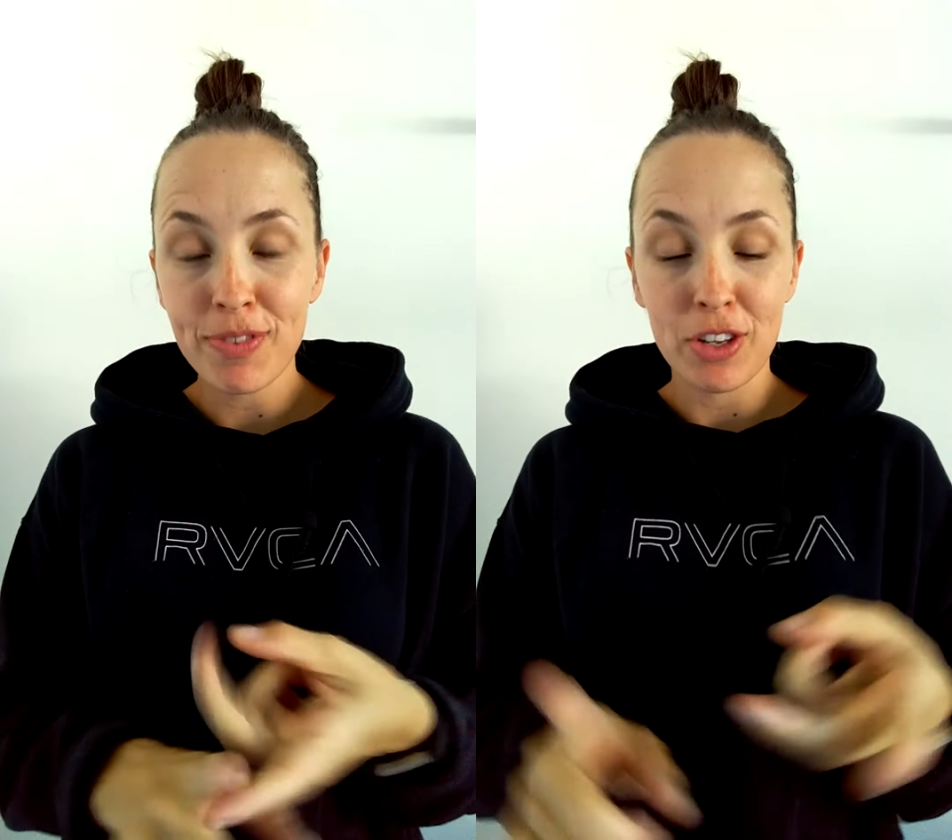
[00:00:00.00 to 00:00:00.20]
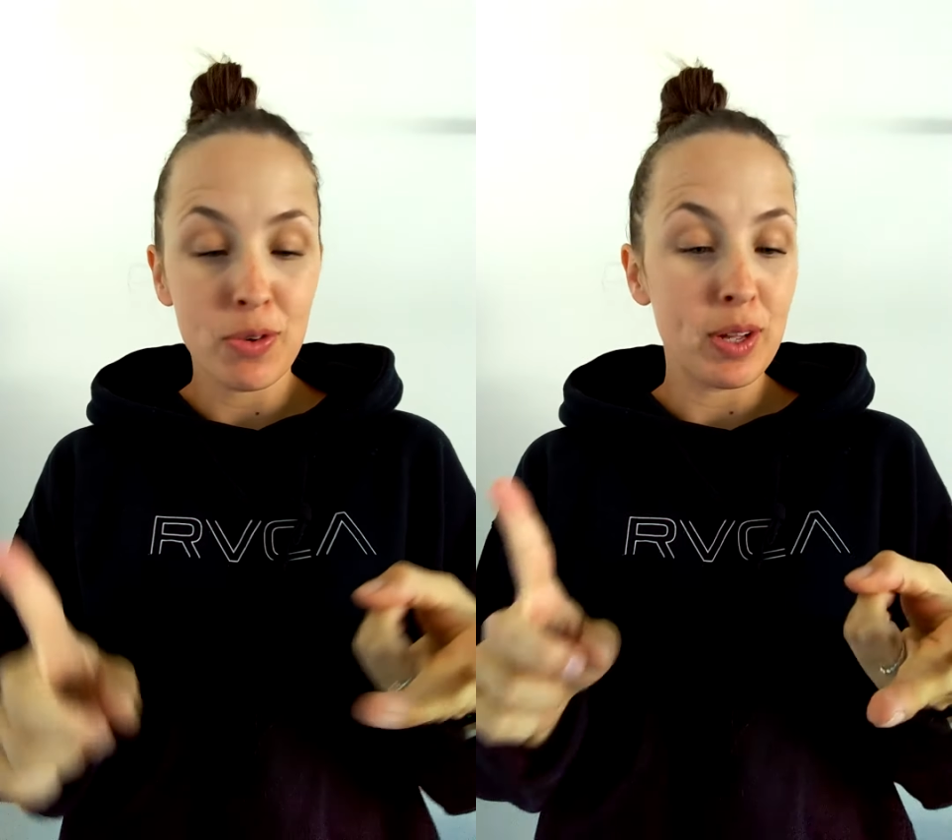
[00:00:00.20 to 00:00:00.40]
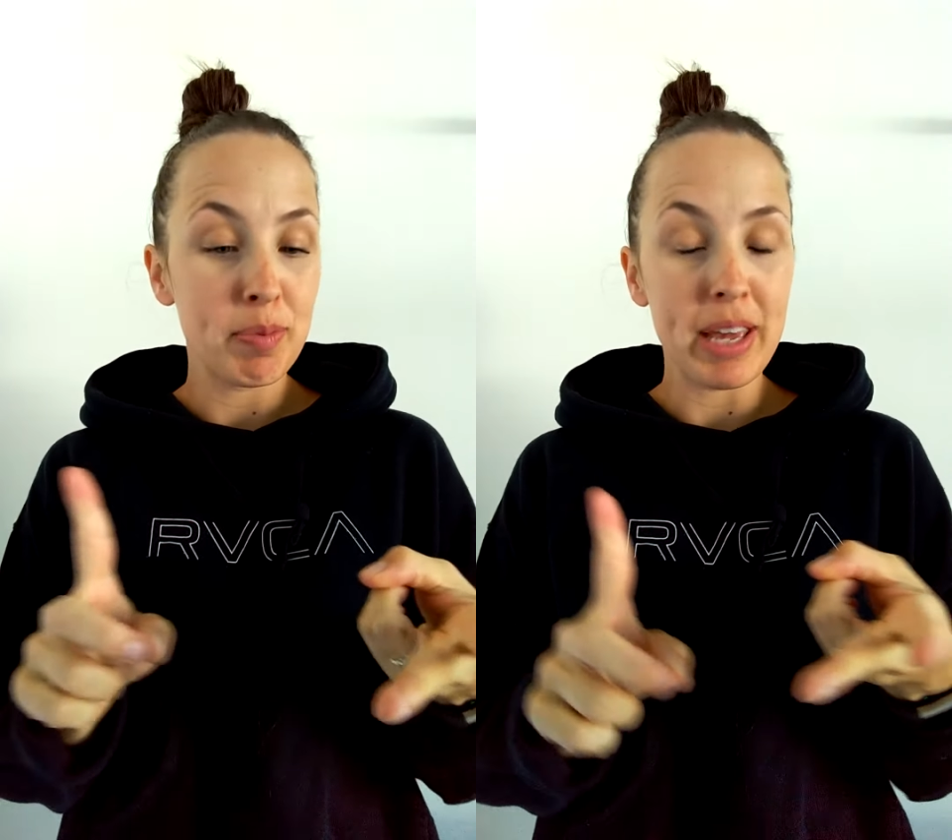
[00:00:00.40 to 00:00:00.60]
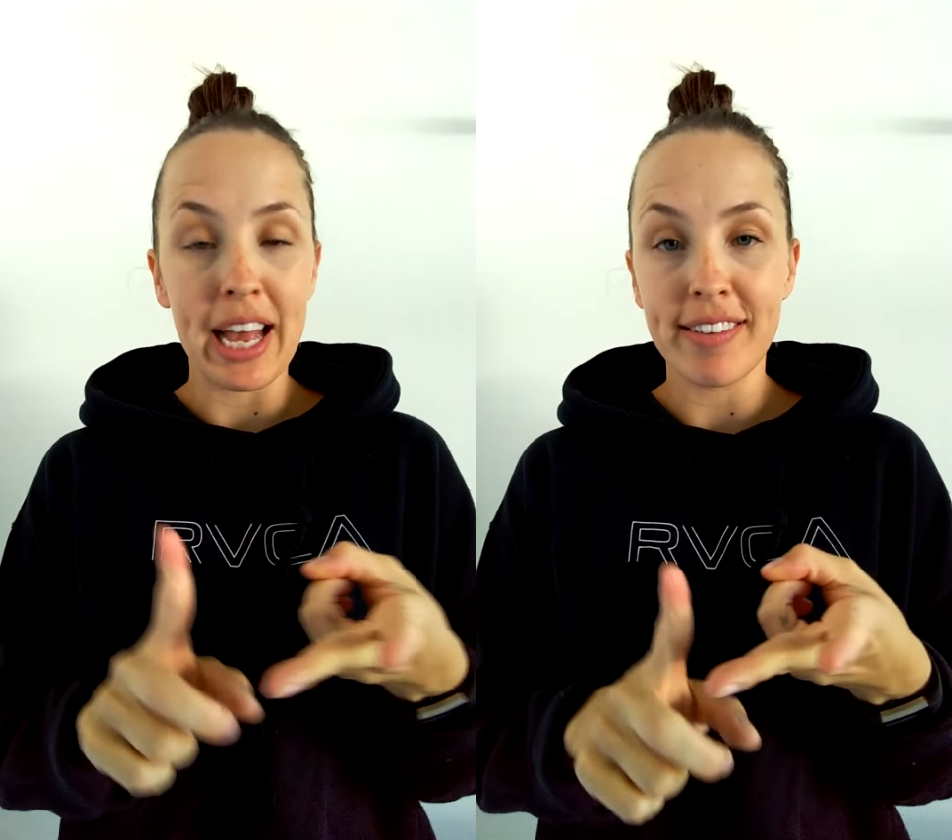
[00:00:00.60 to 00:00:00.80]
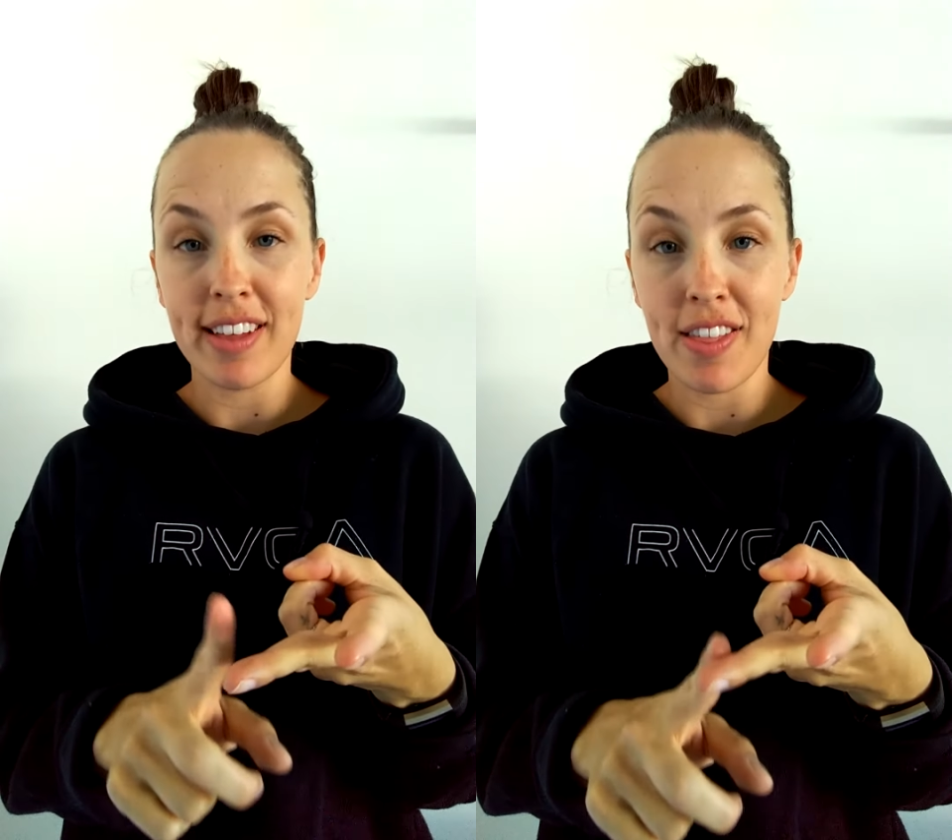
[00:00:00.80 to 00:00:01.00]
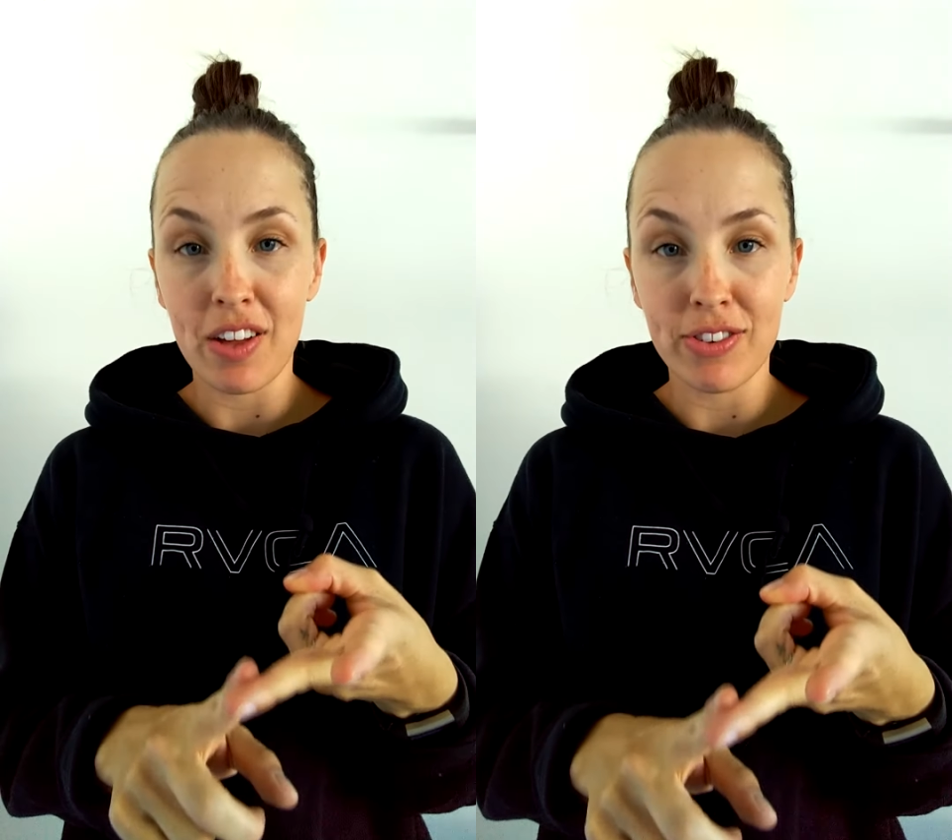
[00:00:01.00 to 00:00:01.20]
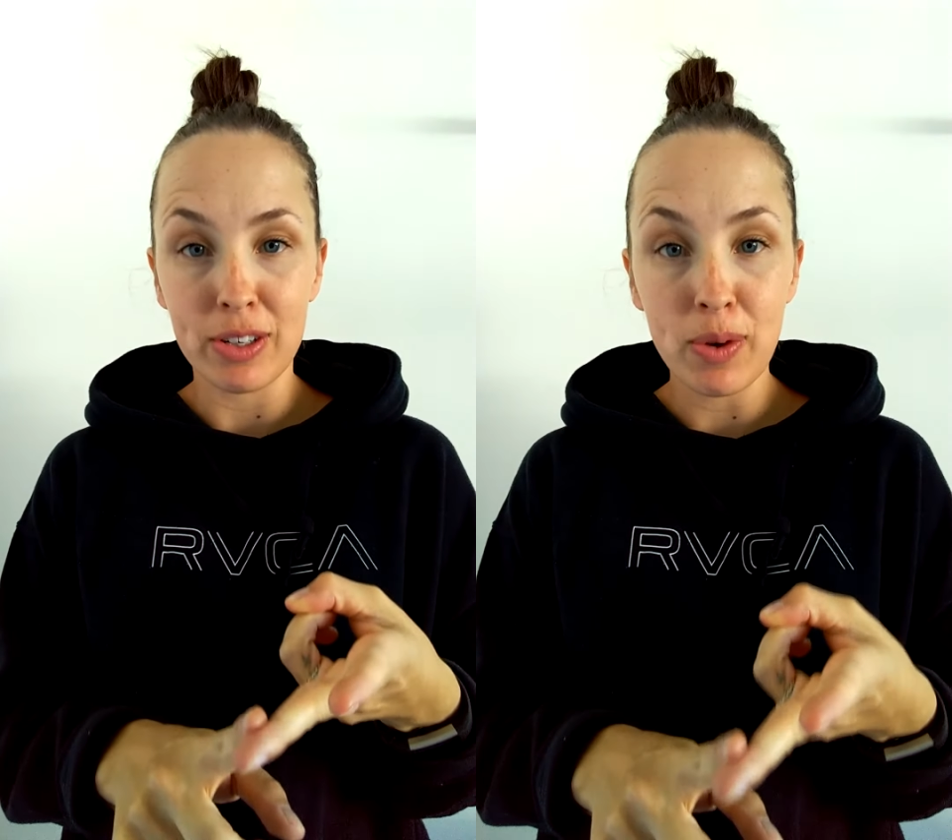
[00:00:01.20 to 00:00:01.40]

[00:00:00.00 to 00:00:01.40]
You will be asked 1,000